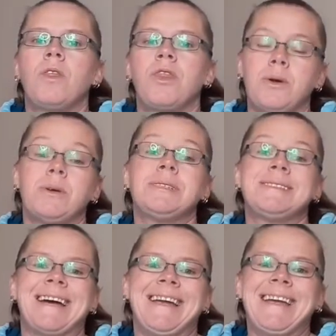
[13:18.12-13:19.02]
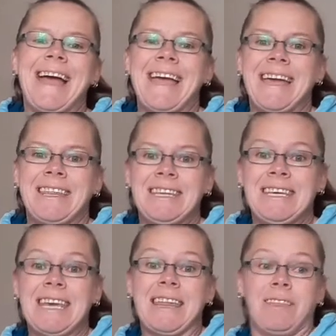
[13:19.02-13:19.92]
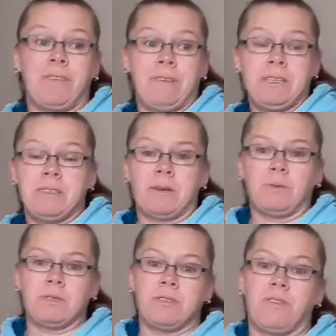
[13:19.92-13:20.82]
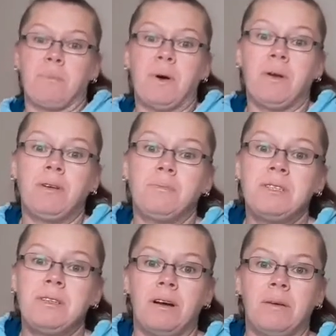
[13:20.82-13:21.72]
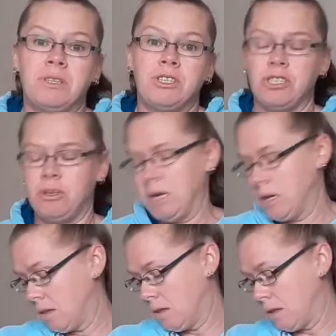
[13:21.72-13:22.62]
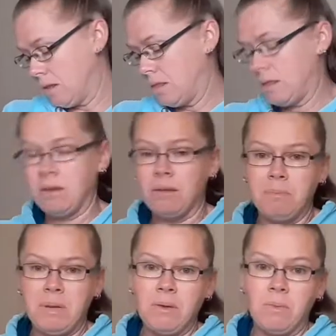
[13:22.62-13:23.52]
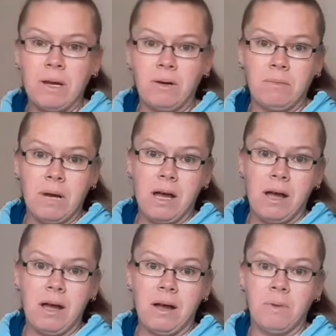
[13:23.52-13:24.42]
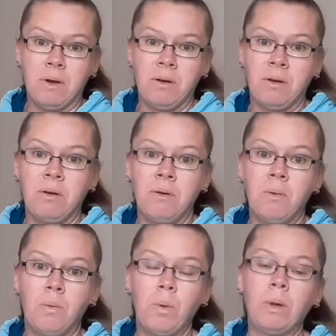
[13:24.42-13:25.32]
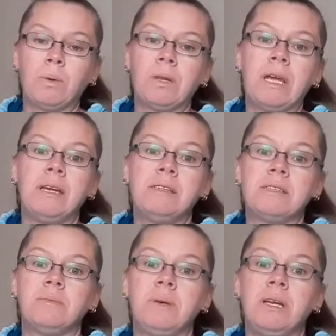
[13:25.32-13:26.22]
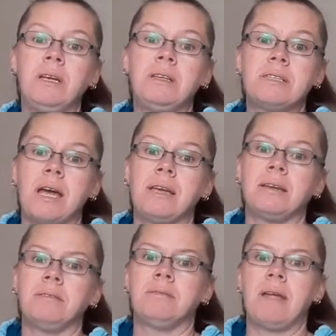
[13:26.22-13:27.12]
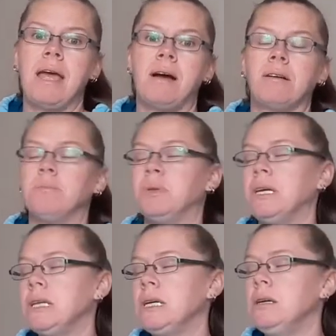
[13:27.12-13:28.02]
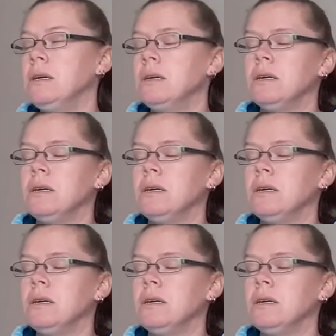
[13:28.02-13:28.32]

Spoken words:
Thursday and get the results of the biopsy. I'm assuming that the bigger one on my arm will need to be taken out completely.